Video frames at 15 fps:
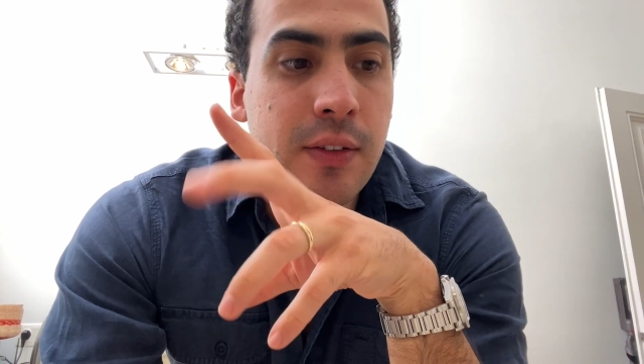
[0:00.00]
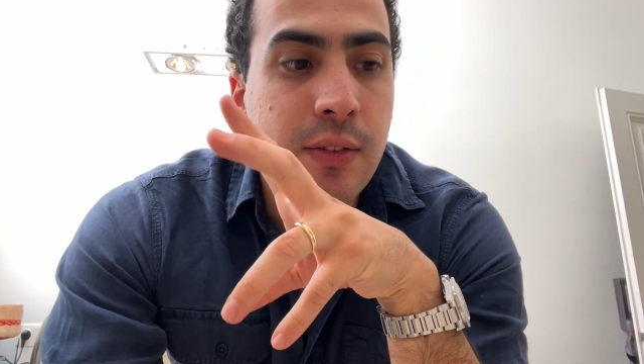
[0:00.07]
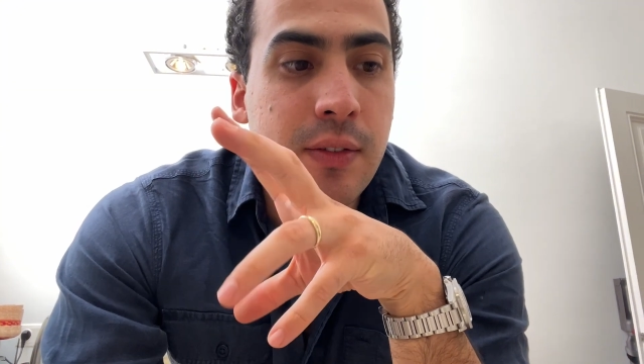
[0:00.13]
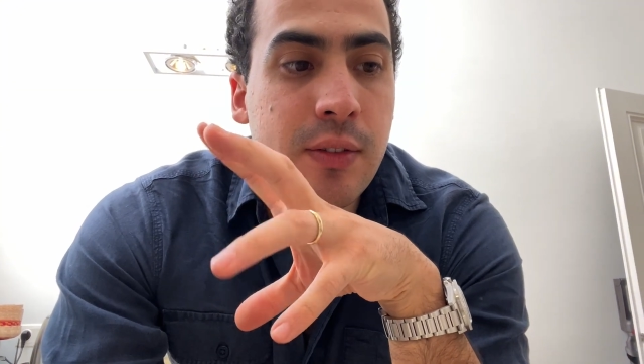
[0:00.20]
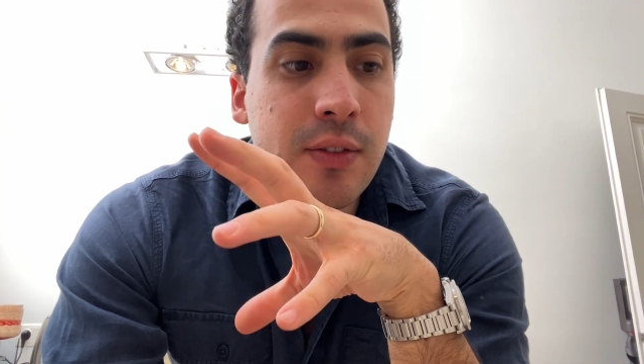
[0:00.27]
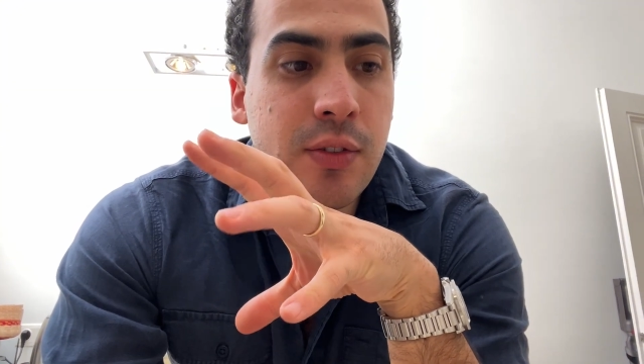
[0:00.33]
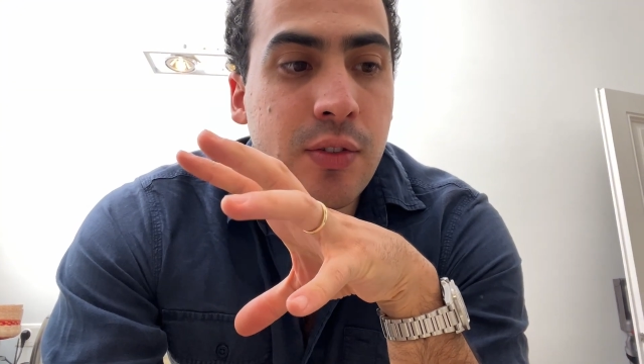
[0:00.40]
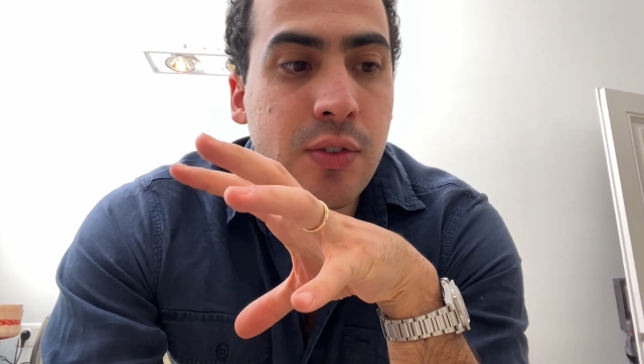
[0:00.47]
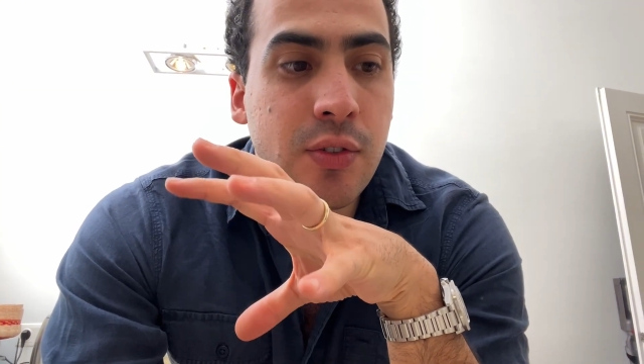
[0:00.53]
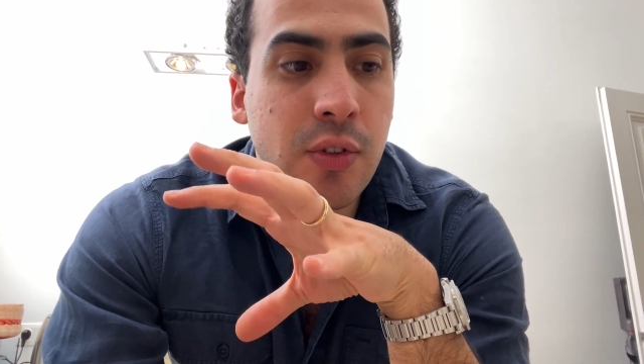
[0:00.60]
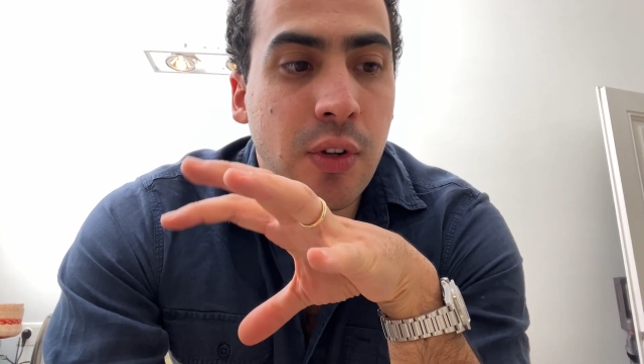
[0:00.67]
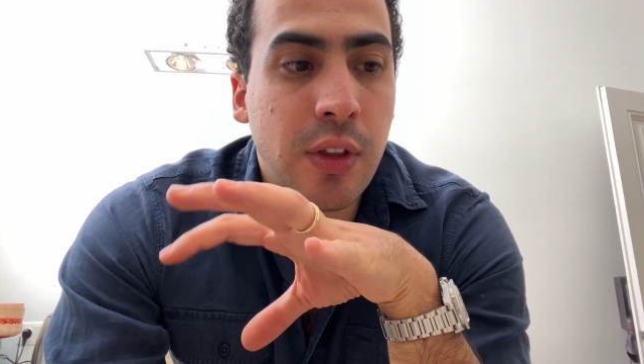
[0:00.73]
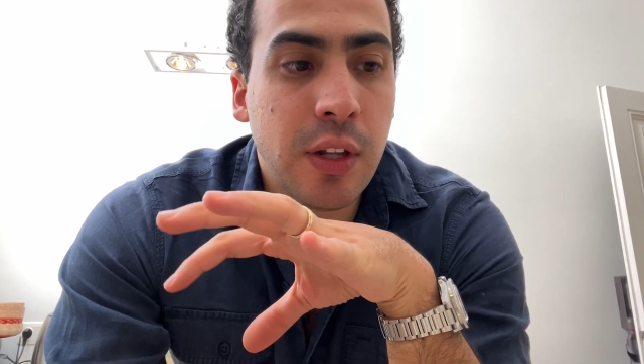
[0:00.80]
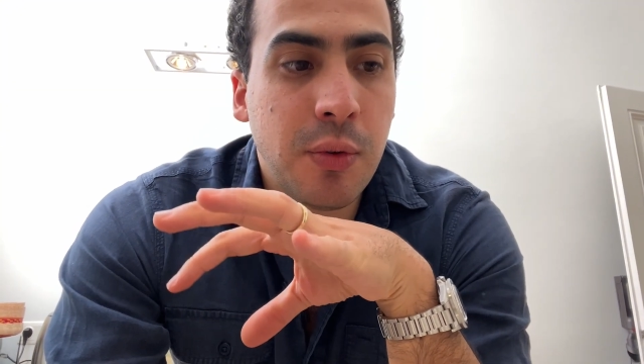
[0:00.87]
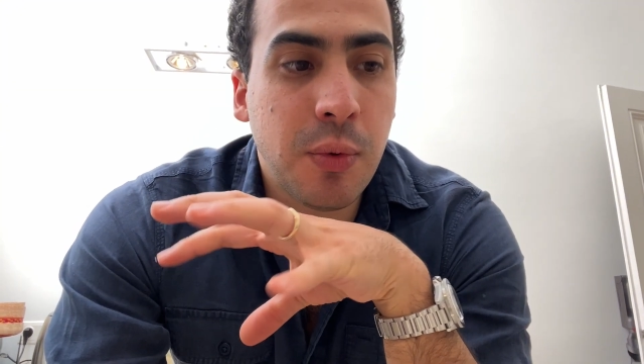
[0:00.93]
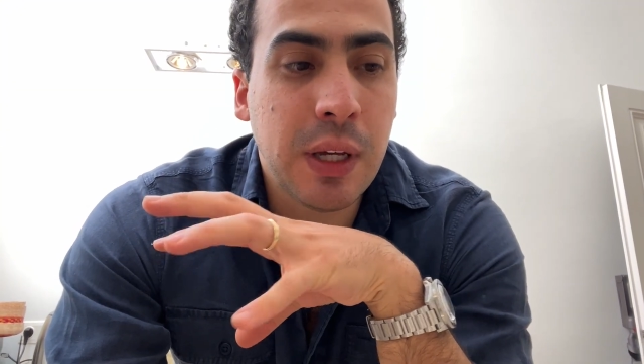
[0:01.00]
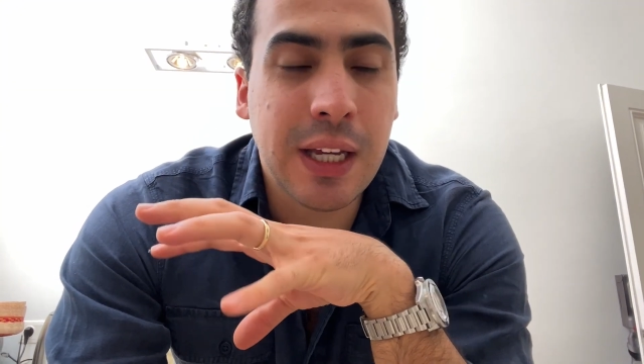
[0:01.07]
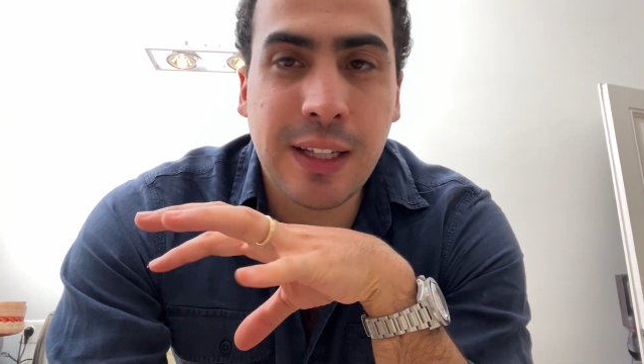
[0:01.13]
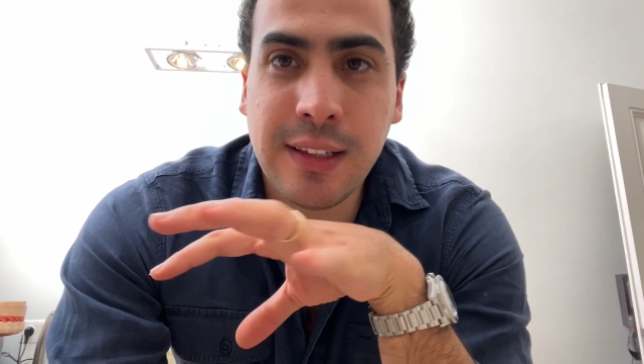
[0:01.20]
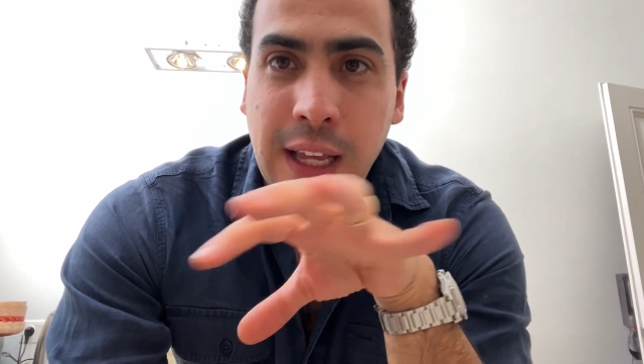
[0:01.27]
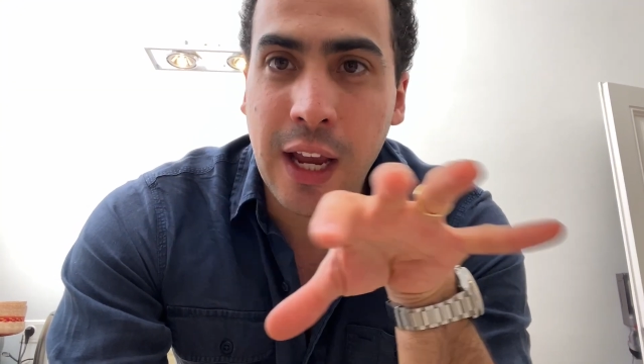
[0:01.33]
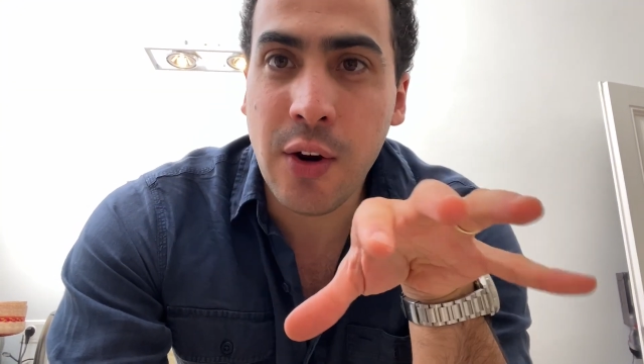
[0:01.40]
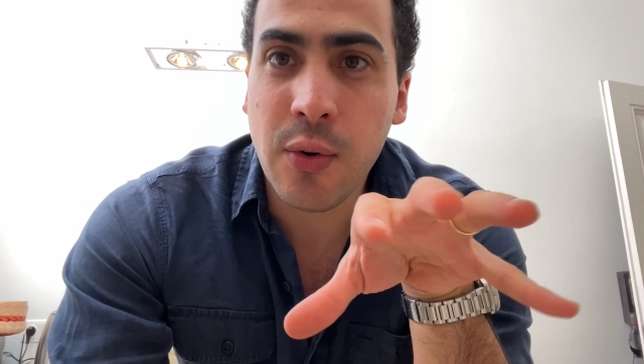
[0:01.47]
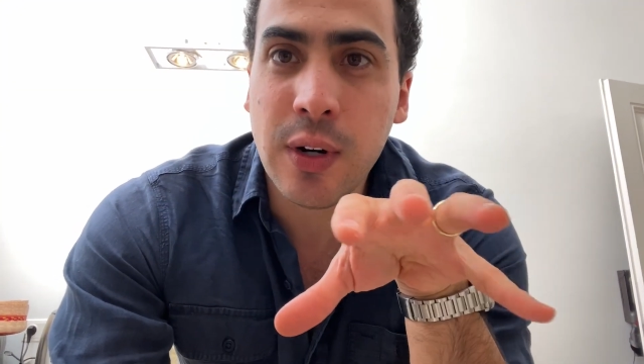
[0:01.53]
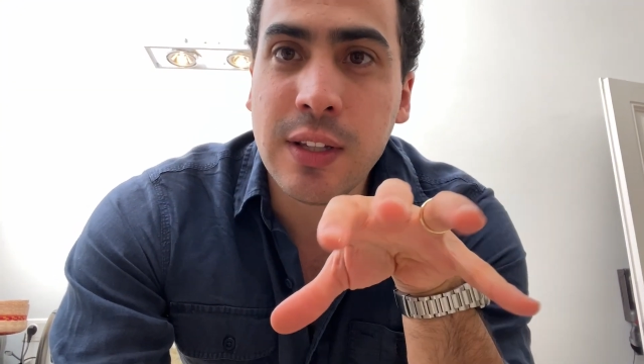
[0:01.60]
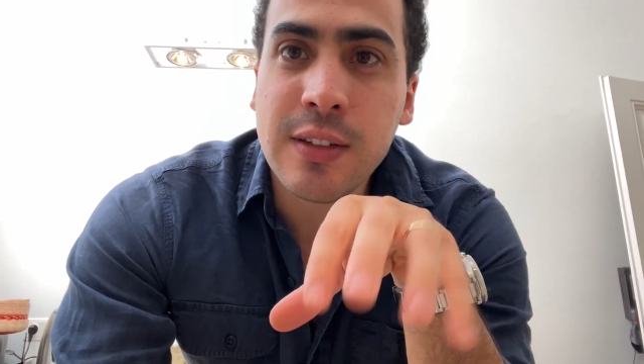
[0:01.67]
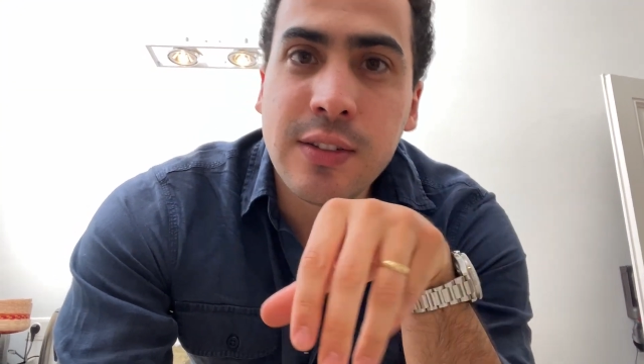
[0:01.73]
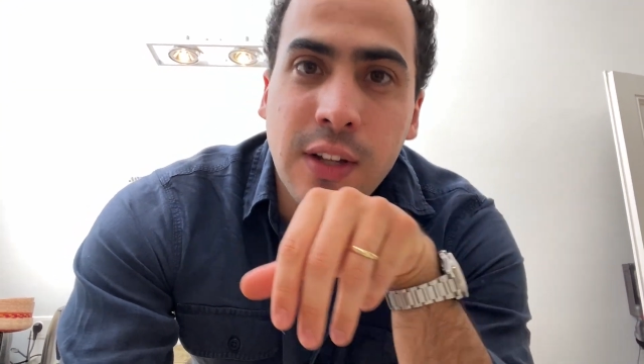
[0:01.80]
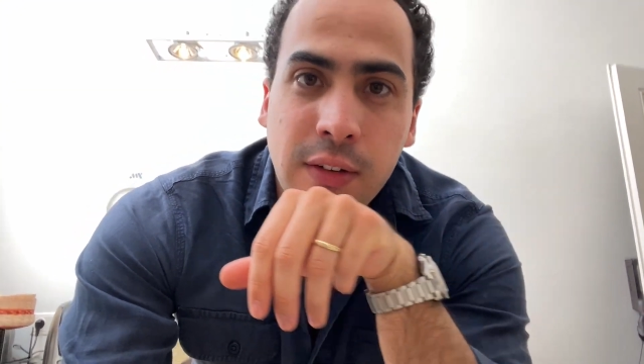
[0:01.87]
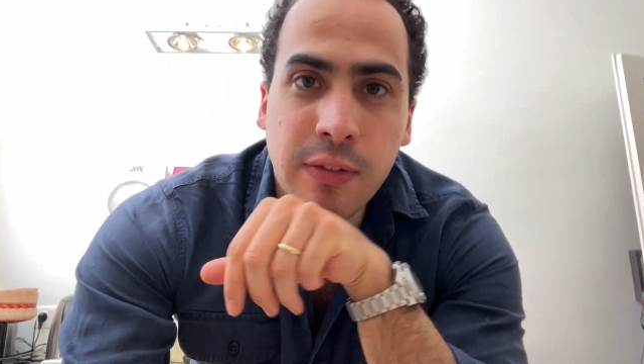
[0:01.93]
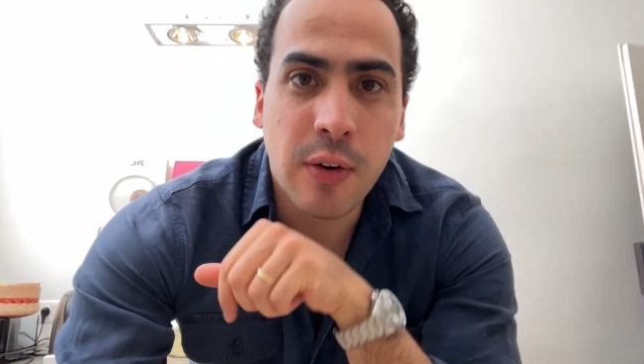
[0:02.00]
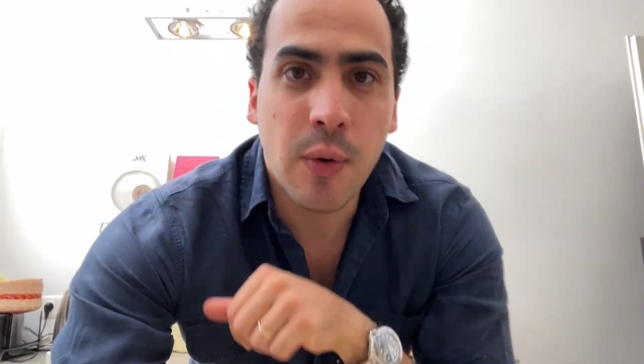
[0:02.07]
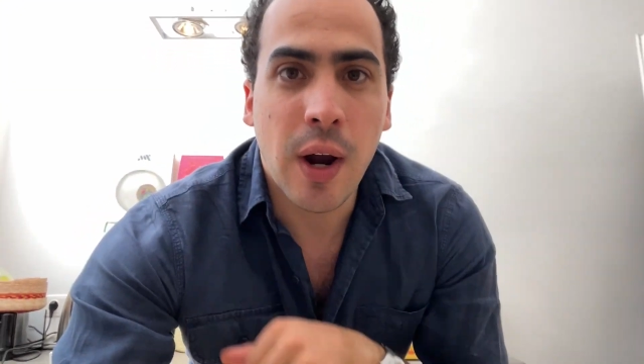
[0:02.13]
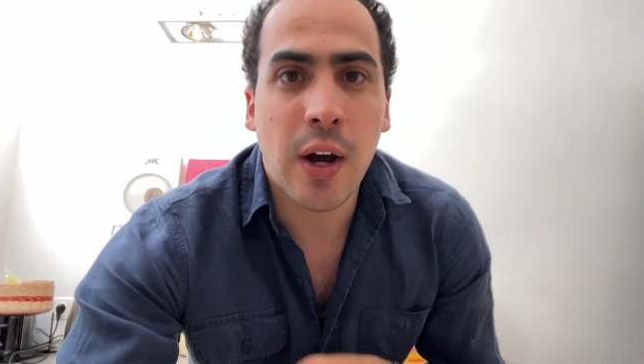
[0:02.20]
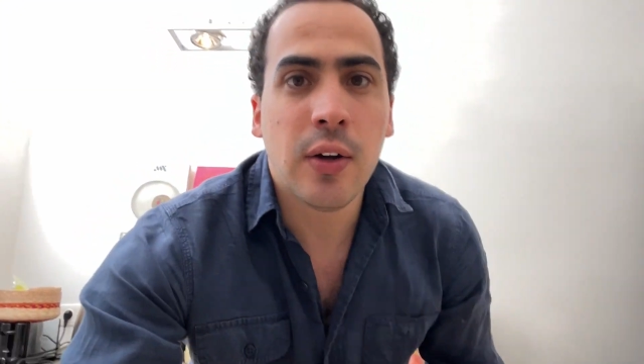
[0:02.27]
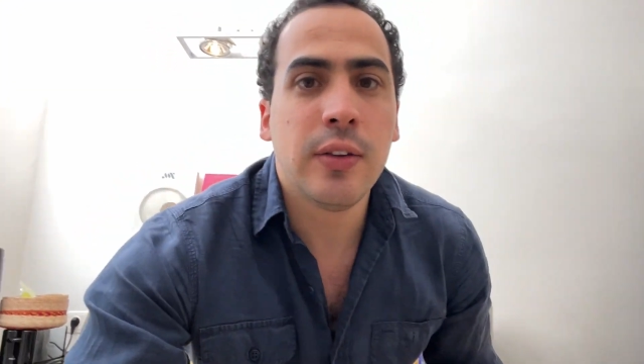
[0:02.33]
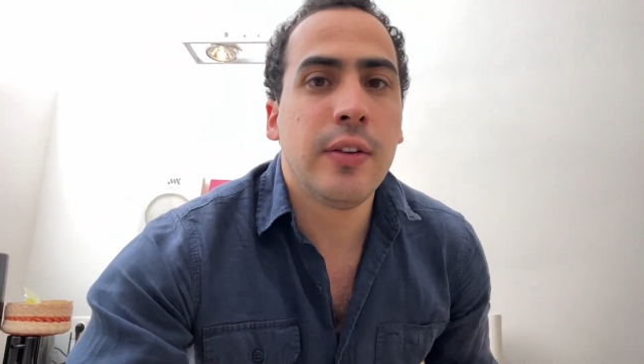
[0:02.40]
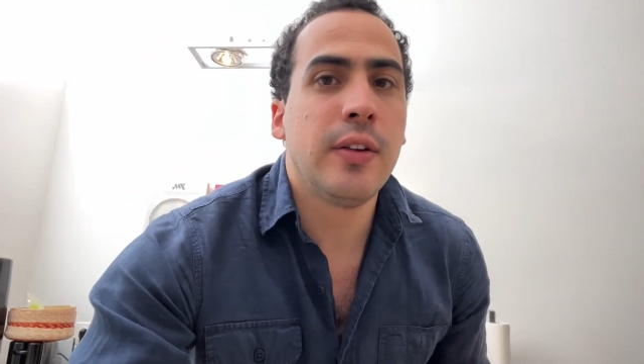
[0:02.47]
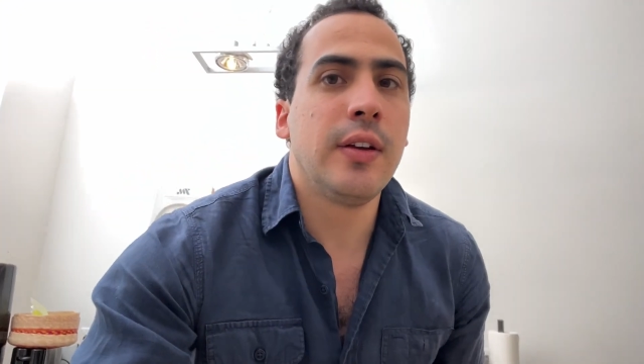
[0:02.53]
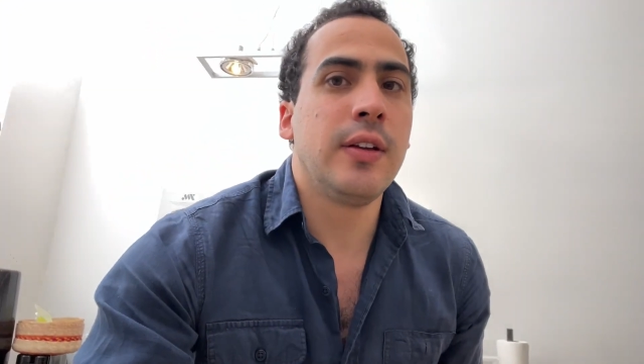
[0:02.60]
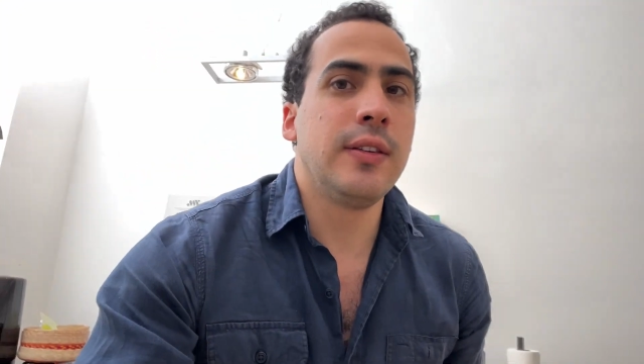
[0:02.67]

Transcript: so that we can decorate stuff around.